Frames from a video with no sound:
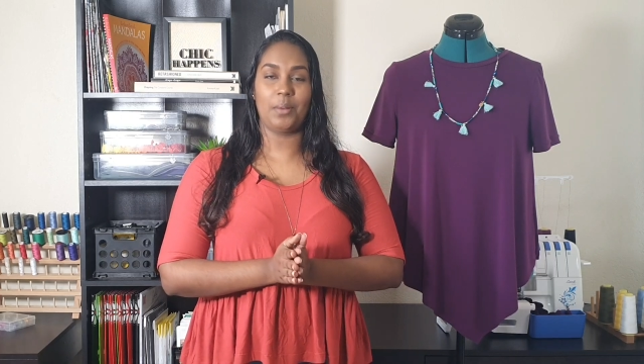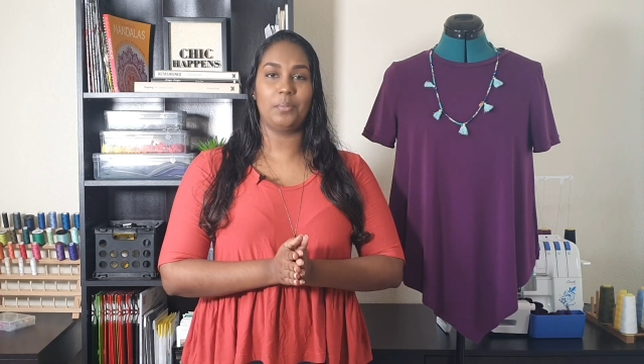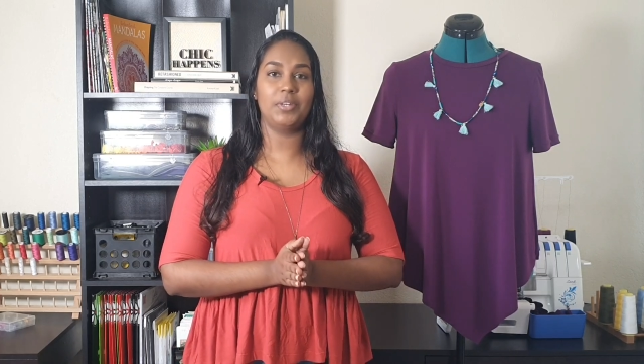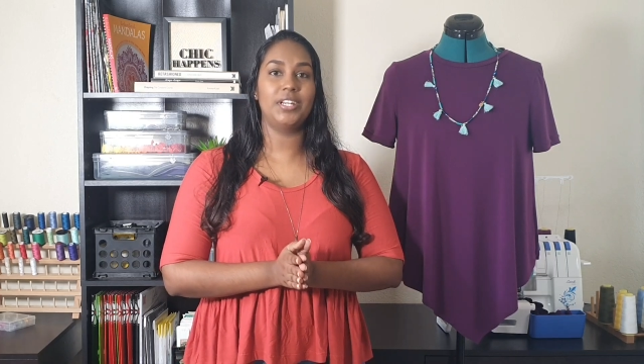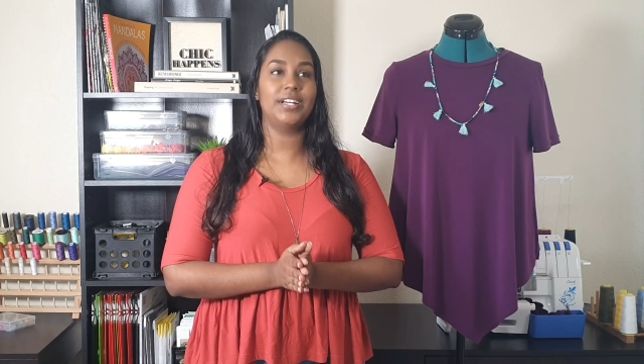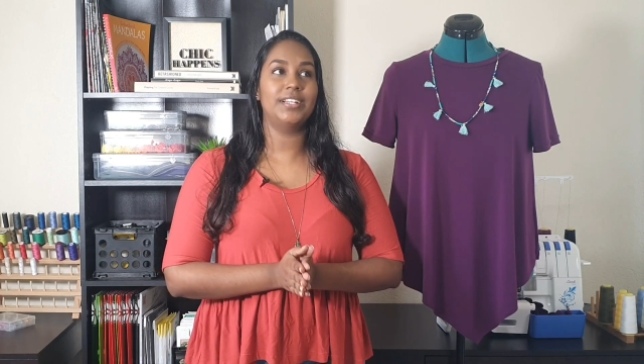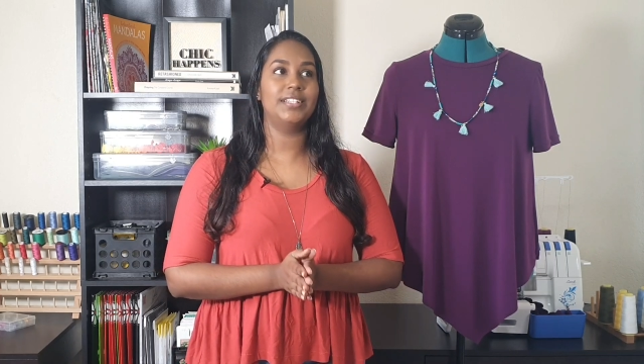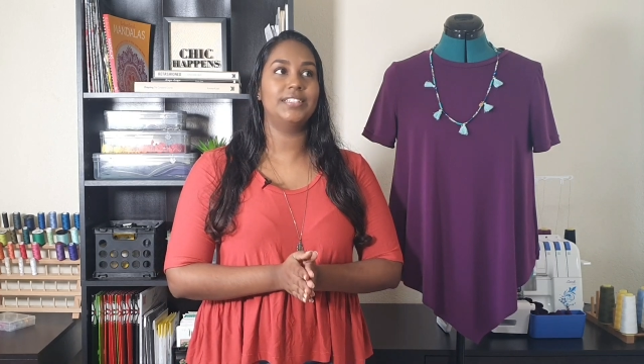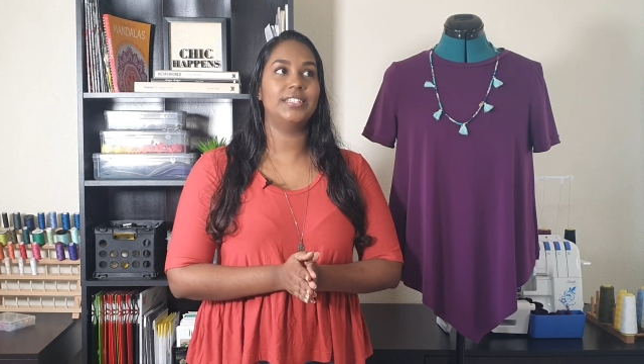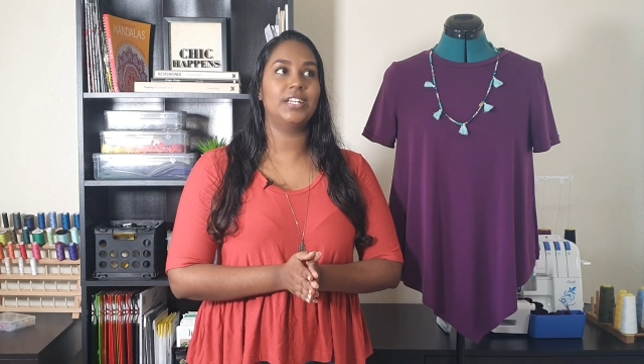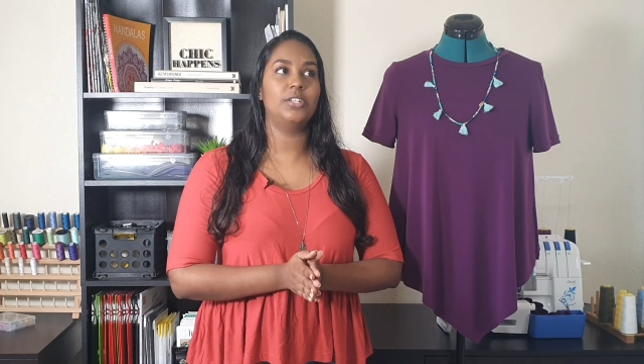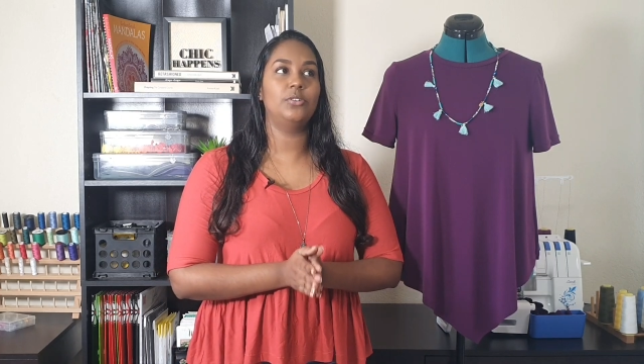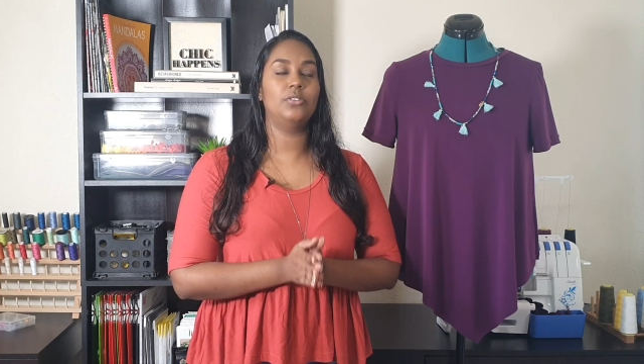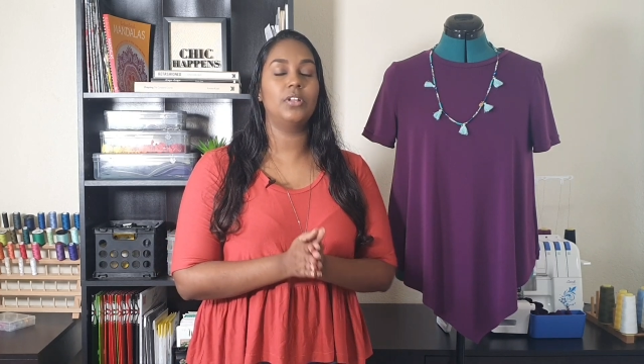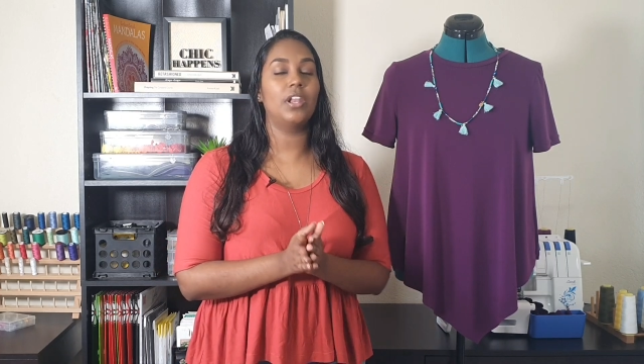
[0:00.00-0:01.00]
because
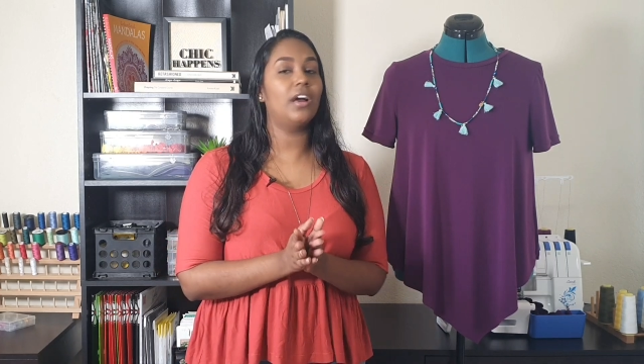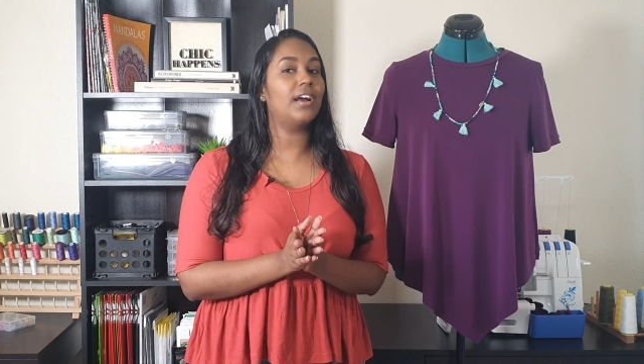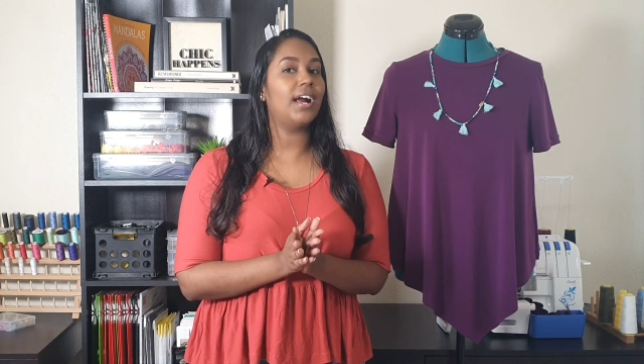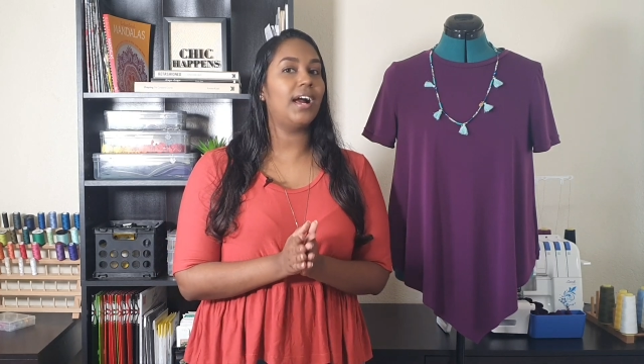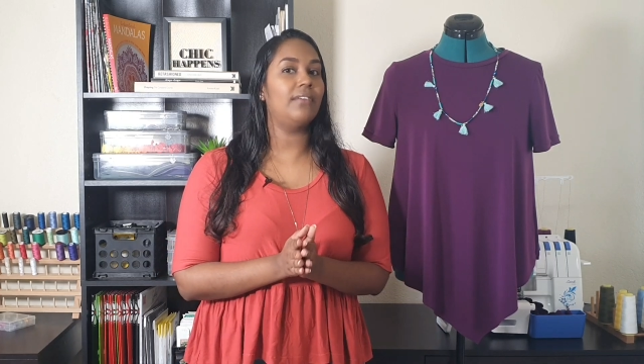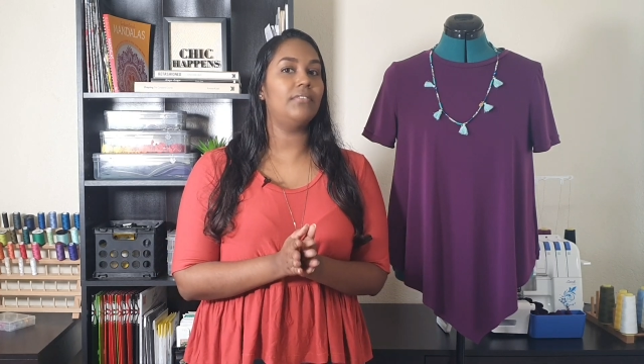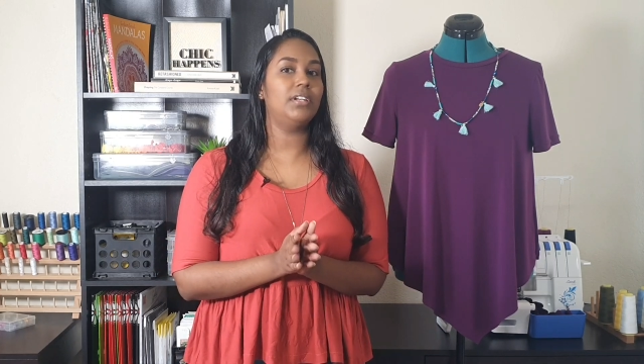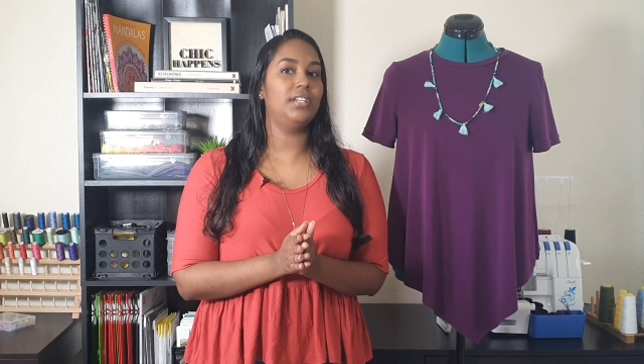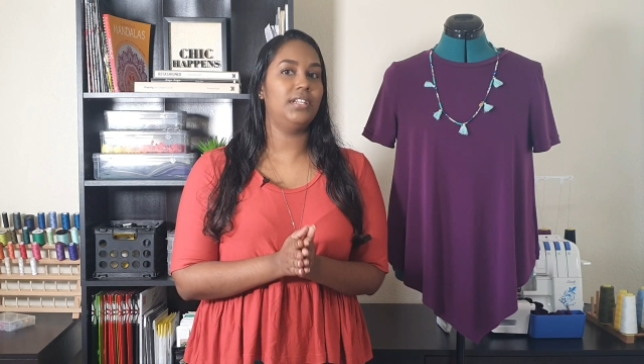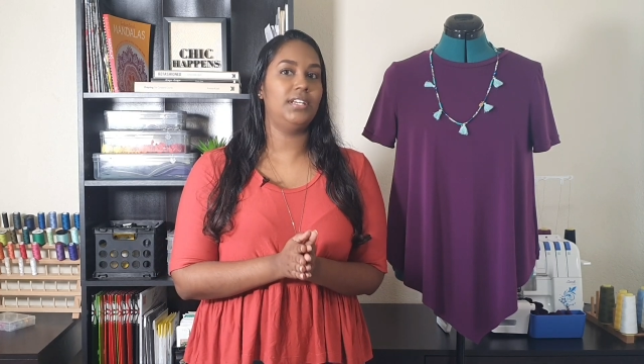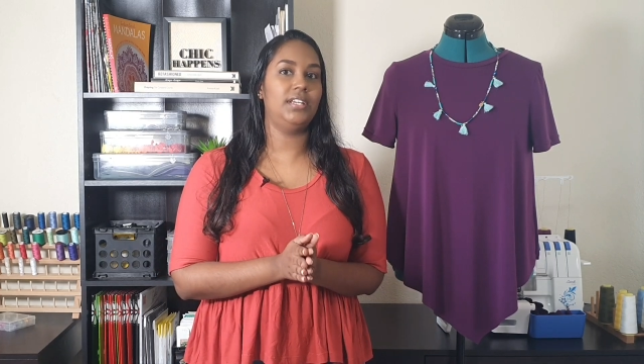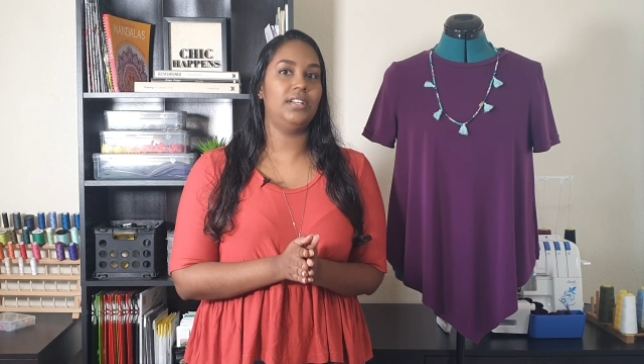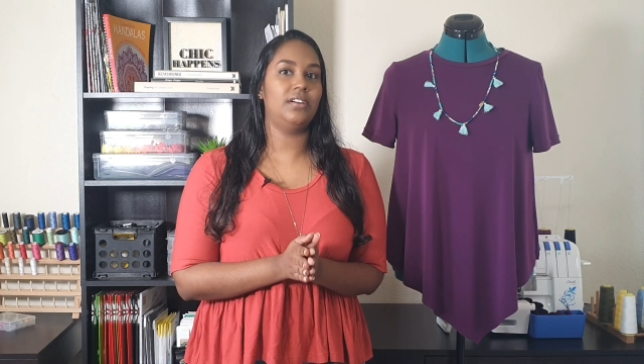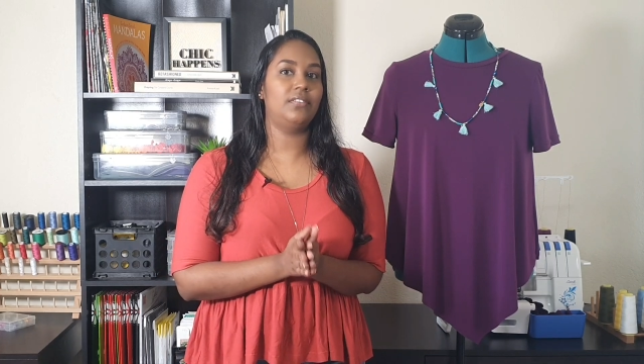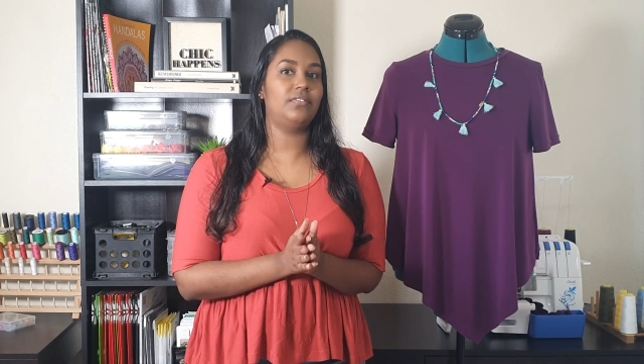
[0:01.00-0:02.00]
you no longer have a need